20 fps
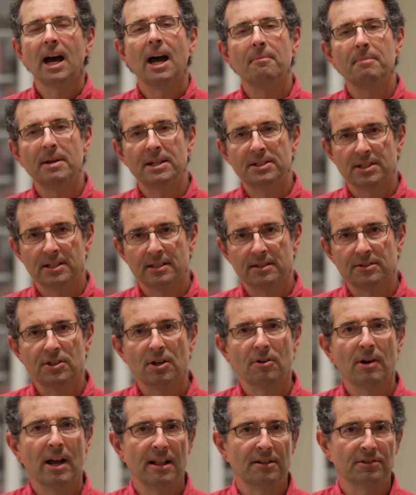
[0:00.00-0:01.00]
I mentioned
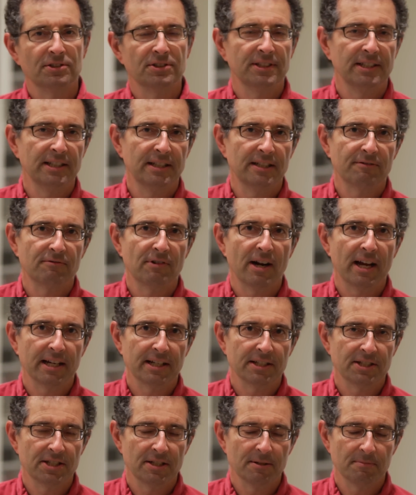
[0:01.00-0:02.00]
Joe Hellerstein of
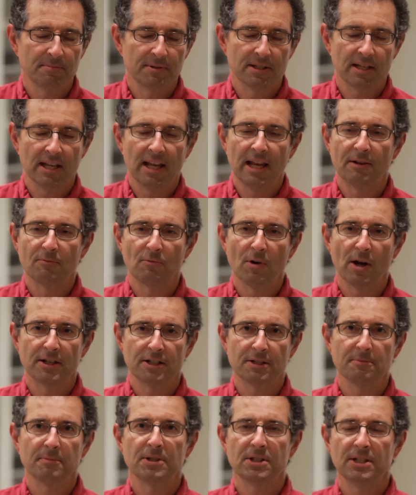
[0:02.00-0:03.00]
rocket ships and
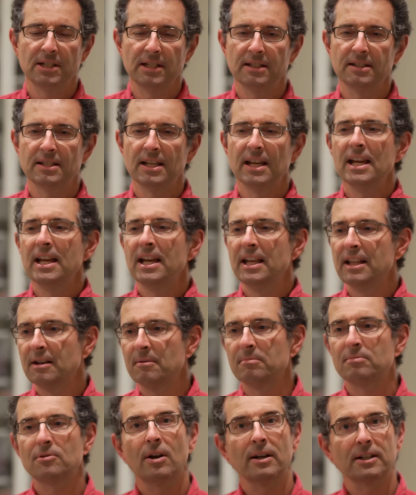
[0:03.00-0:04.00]
washing machines,
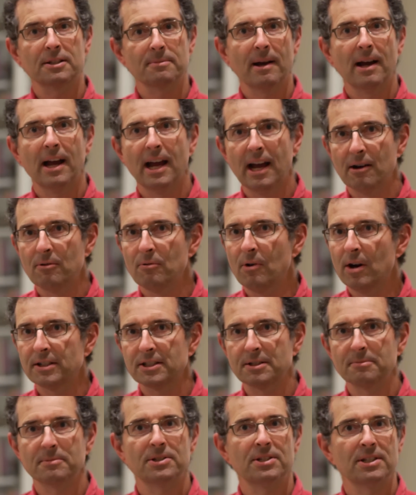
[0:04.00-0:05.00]
and he talked about how
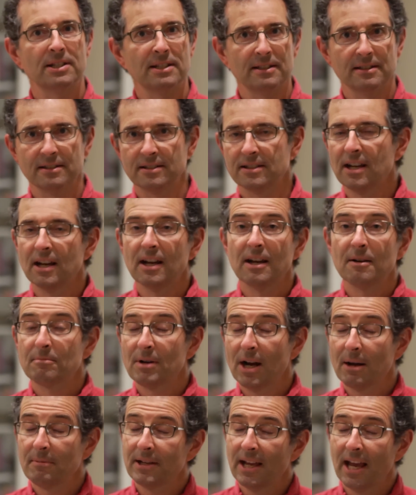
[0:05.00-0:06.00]
washing machines
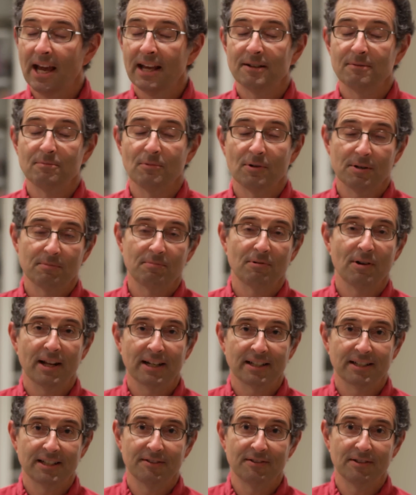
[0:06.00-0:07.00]
probably added more to
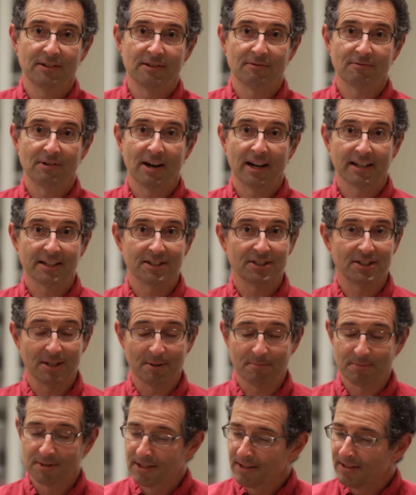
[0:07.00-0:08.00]
productivity than rocket
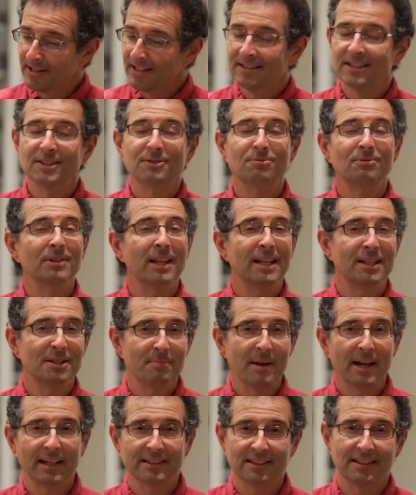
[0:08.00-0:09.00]
ships. This relates
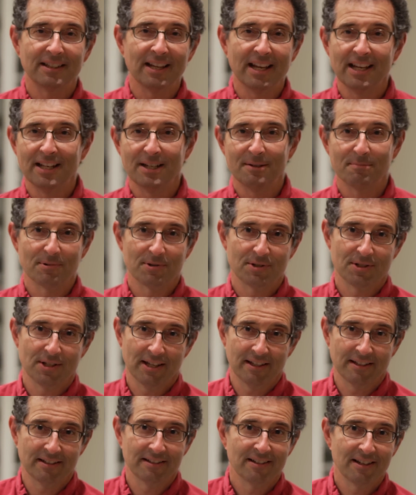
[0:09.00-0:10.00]
back to the
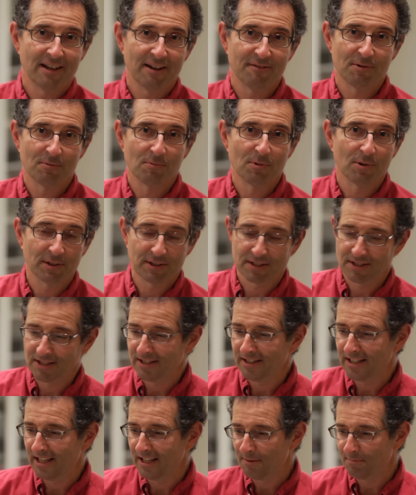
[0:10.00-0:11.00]
80% of the work is
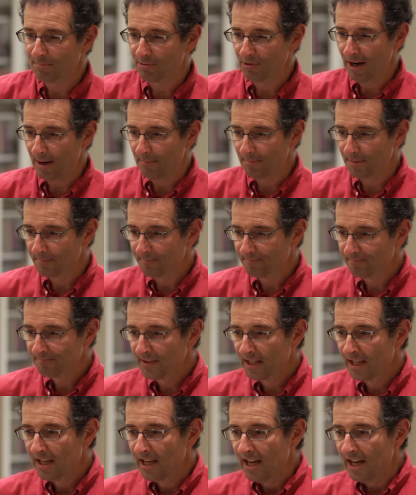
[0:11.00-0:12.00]
in data prep.
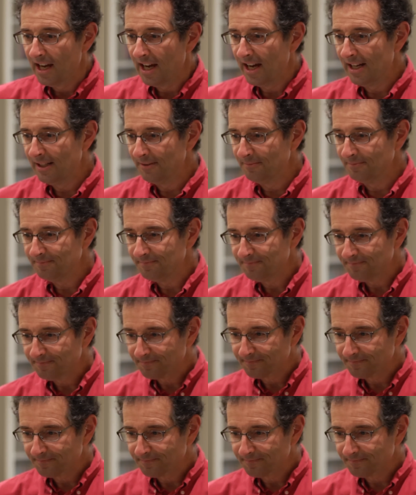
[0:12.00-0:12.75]
Um,